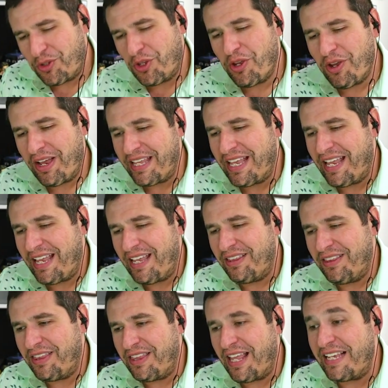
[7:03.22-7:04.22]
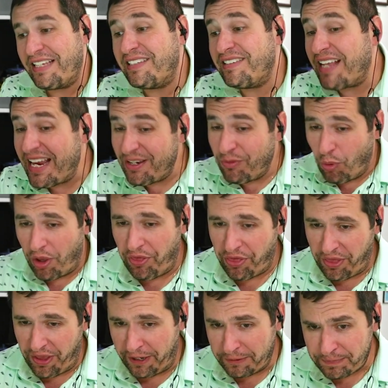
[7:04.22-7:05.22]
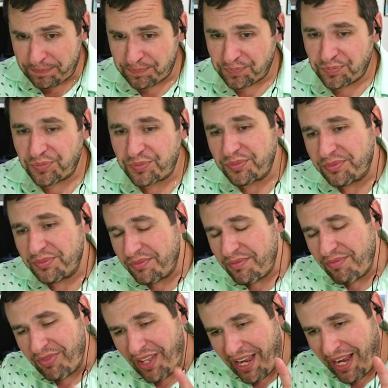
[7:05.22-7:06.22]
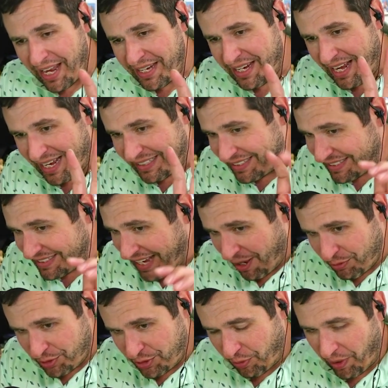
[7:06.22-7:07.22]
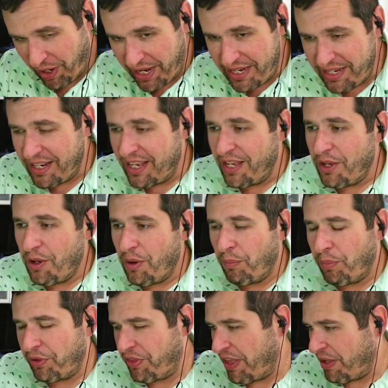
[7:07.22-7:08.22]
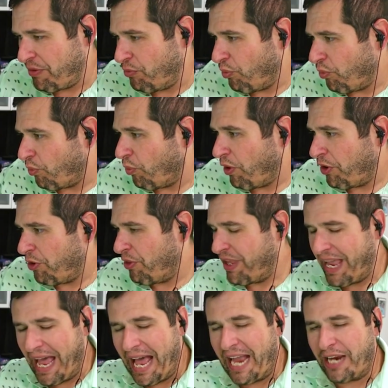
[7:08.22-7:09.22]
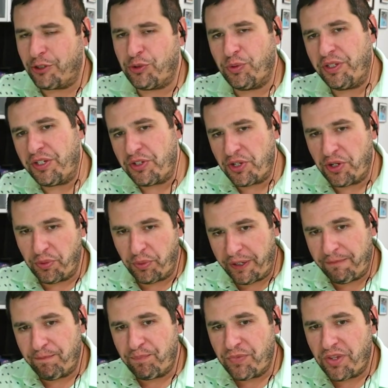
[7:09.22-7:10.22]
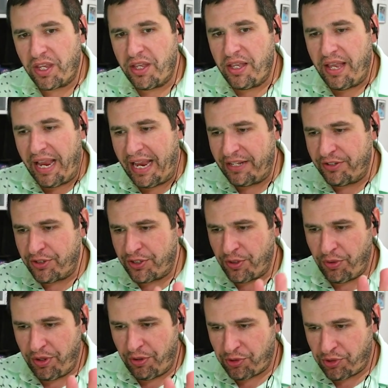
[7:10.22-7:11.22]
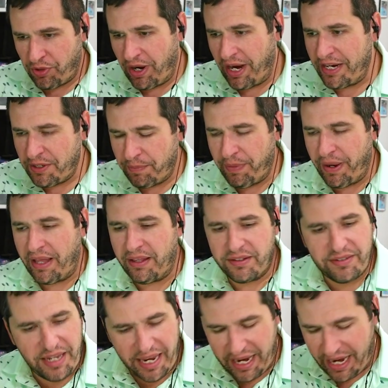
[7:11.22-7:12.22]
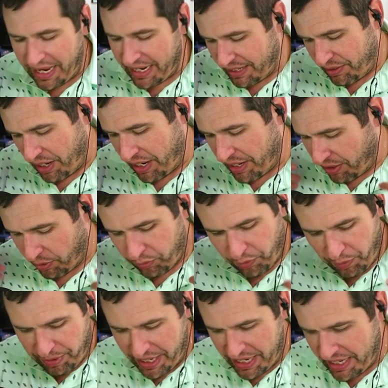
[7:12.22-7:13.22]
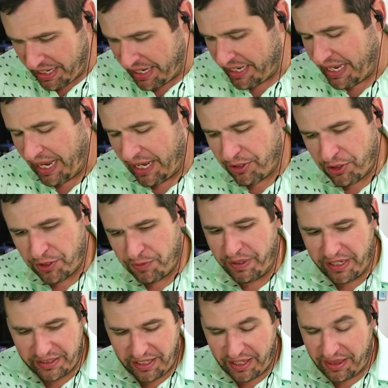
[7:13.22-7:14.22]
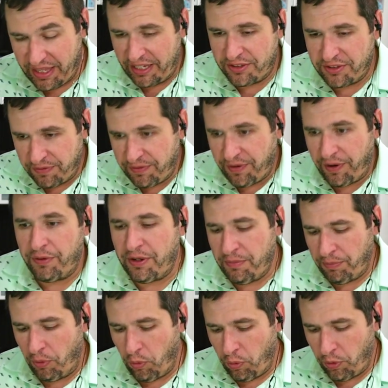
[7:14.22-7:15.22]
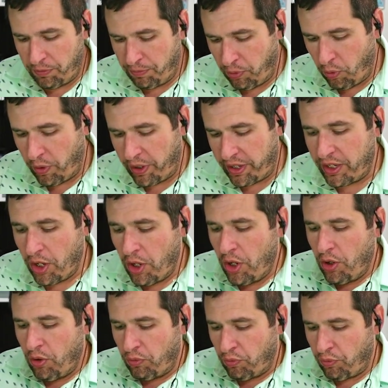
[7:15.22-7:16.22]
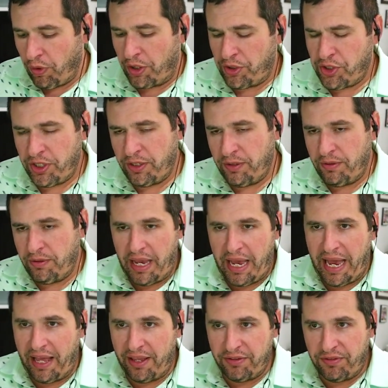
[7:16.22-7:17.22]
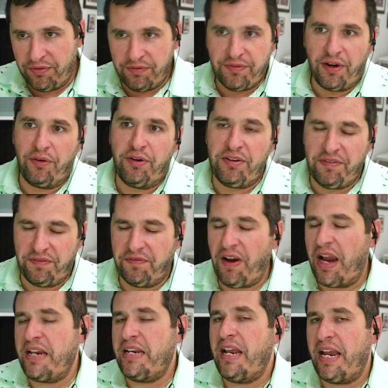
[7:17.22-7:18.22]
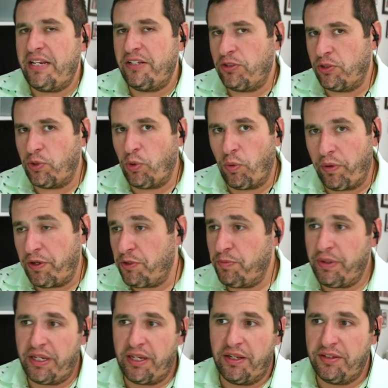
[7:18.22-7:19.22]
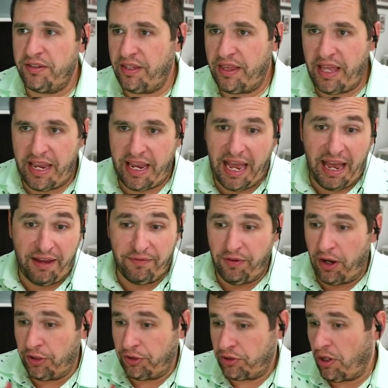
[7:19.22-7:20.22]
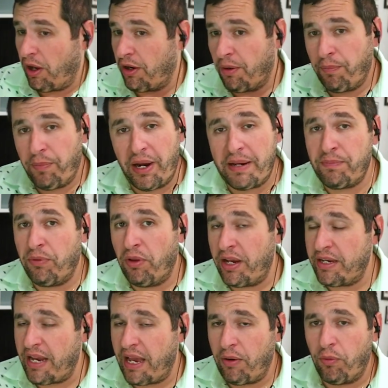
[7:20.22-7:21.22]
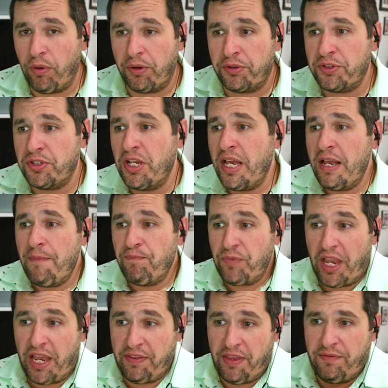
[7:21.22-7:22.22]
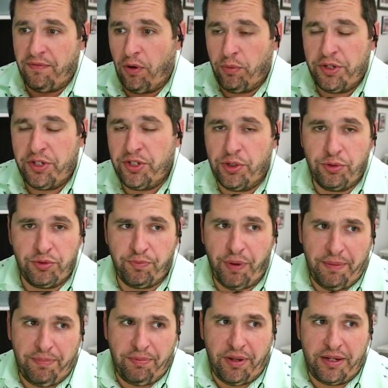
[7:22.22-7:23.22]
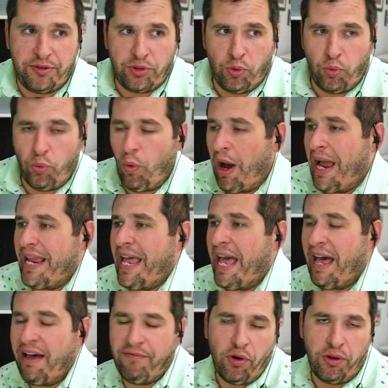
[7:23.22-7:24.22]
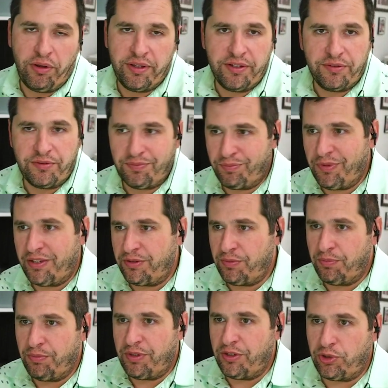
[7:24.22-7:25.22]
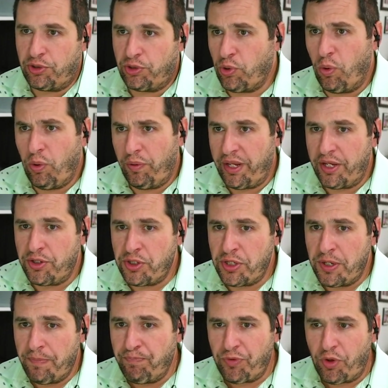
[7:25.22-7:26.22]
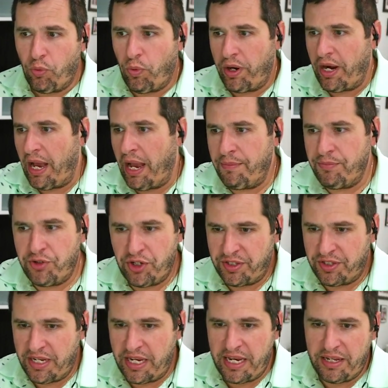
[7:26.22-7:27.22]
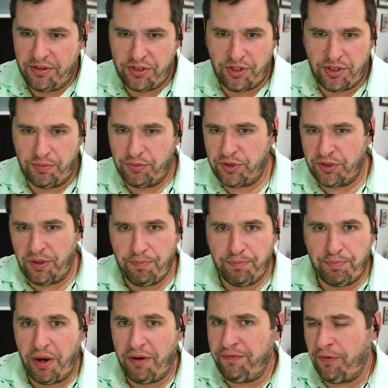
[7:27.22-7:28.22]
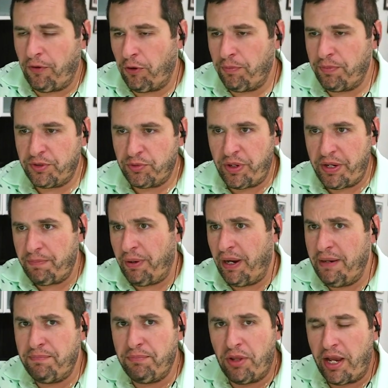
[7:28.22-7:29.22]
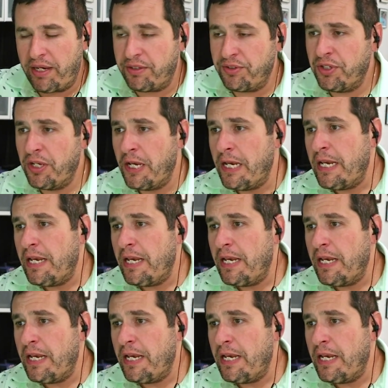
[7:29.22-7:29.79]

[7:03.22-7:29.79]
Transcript: they say one thing and it sounds great, but then what are they actually doing? And so they're trying to balance, and I'll repeat it again just because I think it's a very important point. Russia has very finite storage because they have a ton of pipeline networks and they've always used pipelines. So why have all this storage when I just need some buffer between pipelines?